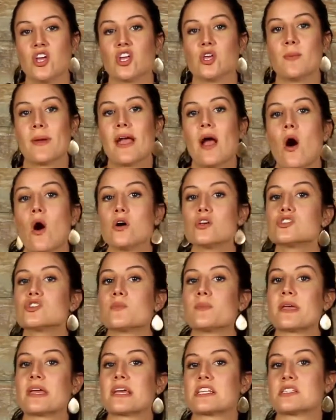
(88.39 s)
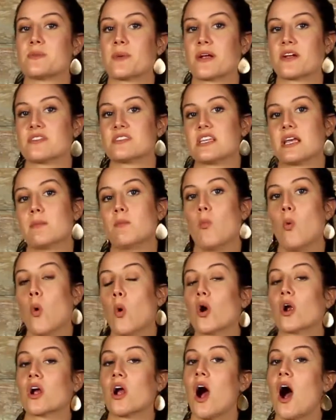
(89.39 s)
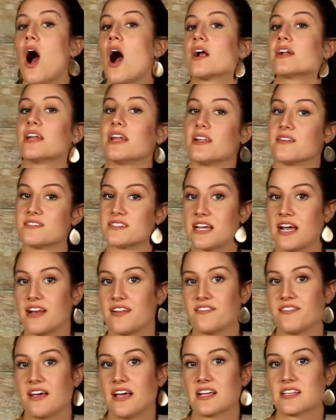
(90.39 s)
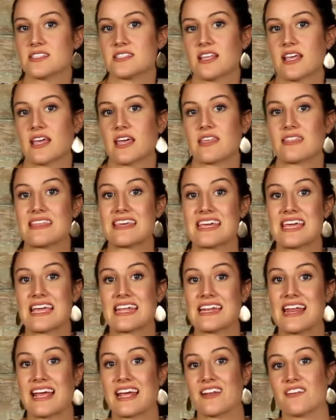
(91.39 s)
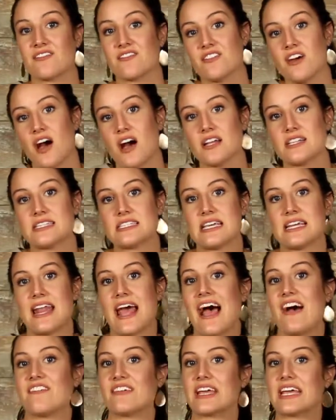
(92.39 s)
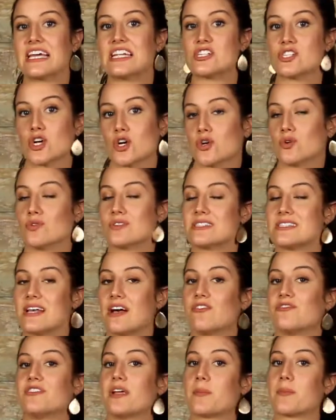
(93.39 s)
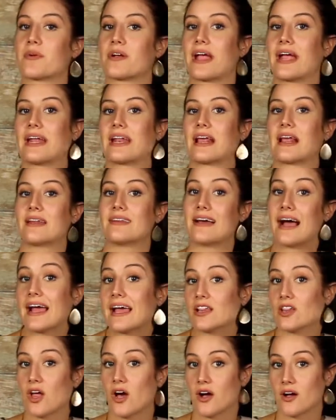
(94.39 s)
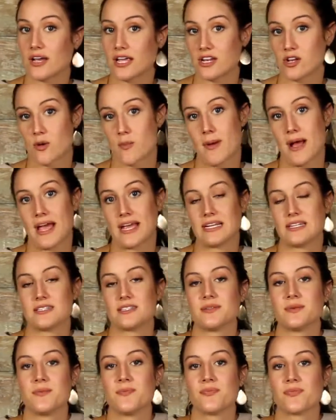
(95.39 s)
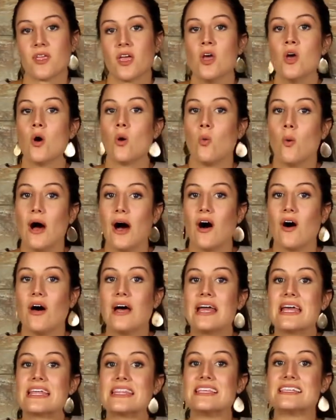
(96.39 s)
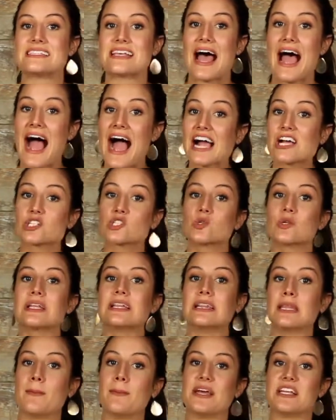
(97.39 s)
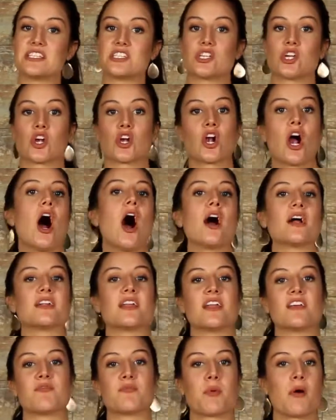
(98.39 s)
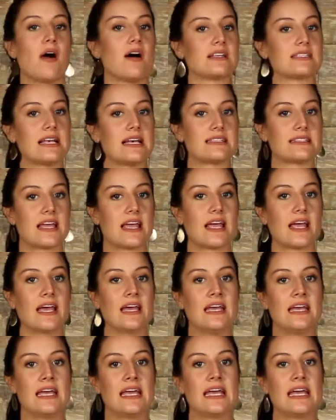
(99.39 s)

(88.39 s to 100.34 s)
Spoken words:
You may also be experiencing more cognitive side effects, like thinking negative thoughts and having internal self-deprecating dialogue in your mind. Well, this actually limits your cognitive processing.